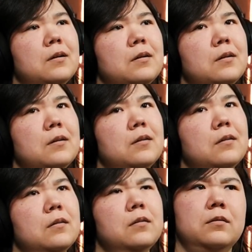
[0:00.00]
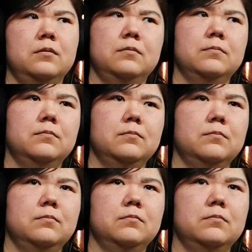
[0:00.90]

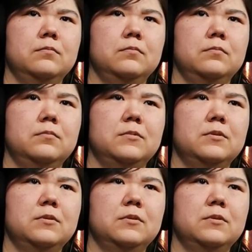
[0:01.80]
(silence)